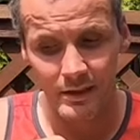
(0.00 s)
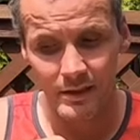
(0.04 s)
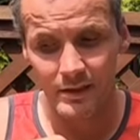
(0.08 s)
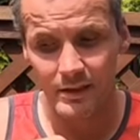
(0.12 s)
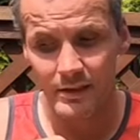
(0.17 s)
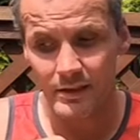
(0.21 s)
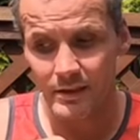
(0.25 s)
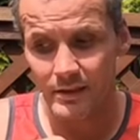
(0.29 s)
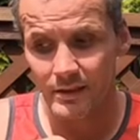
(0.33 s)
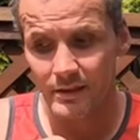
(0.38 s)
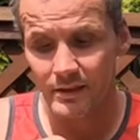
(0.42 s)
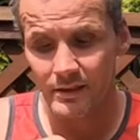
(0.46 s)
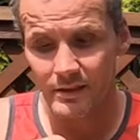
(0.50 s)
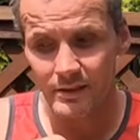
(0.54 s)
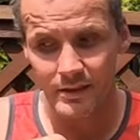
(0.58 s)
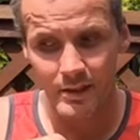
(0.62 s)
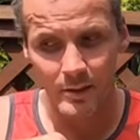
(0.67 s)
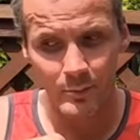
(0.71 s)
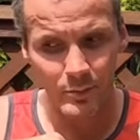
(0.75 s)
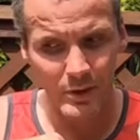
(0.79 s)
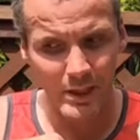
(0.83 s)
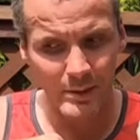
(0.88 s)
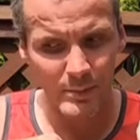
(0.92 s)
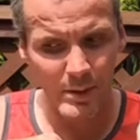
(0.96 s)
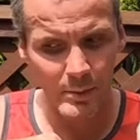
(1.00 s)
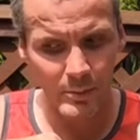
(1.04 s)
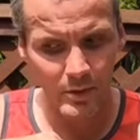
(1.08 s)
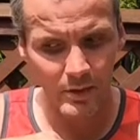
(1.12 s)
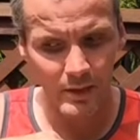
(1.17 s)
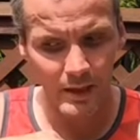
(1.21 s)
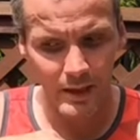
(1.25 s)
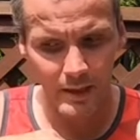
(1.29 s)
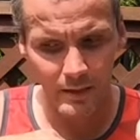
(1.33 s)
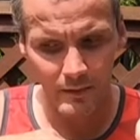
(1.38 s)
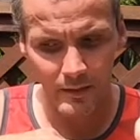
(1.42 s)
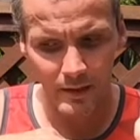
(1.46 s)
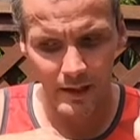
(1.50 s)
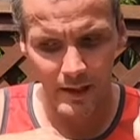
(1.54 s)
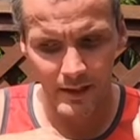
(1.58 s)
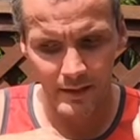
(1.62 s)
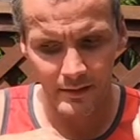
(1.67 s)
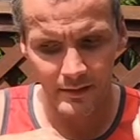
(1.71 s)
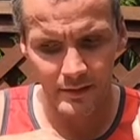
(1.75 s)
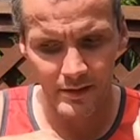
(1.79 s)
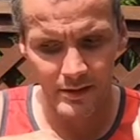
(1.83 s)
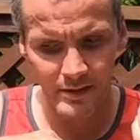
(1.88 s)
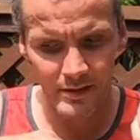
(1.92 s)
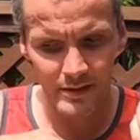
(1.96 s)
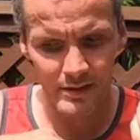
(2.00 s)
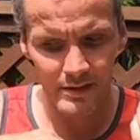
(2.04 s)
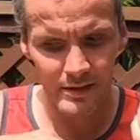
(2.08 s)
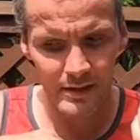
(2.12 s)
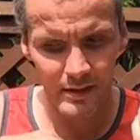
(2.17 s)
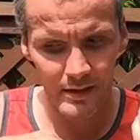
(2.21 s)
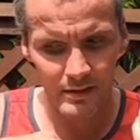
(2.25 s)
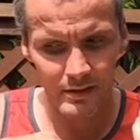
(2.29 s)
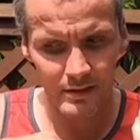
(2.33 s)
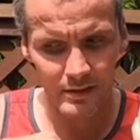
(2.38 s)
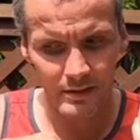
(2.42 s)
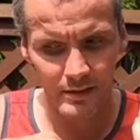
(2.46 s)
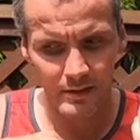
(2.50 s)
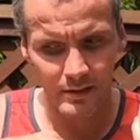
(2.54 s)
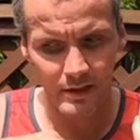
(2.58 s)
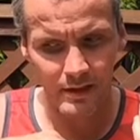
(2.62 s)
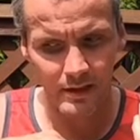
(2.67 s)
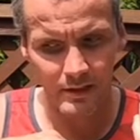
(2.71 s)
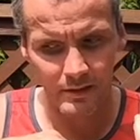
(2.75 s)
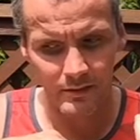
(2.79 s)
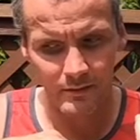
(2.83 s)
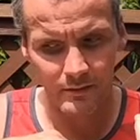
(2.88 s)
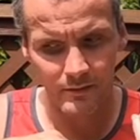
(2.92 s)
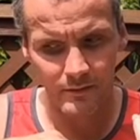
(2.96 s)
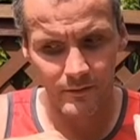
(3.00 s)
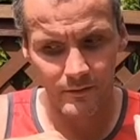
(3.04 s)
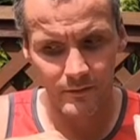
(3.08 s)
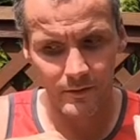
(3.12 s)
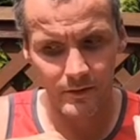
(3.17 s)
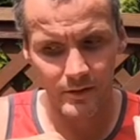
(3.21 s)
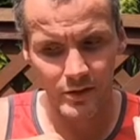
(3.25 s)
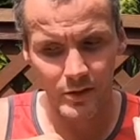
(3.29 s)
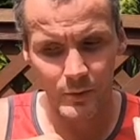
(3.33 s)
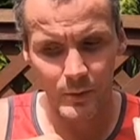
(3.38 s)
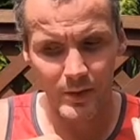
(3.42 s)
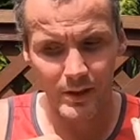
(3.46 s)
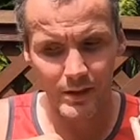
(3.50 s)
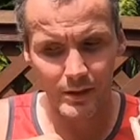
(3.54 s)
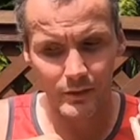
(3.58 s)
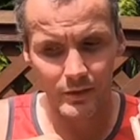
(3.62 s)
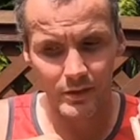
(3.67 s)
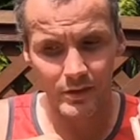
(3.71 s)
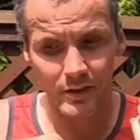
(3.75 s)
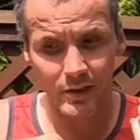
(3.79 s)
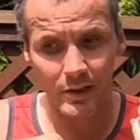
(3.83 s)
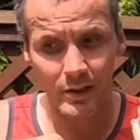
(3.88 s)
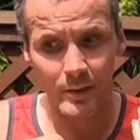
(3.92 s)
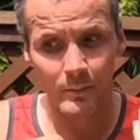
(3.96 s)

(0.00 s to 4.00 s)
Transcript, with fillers: Some blind people have eye conditions that that fluctuate over time.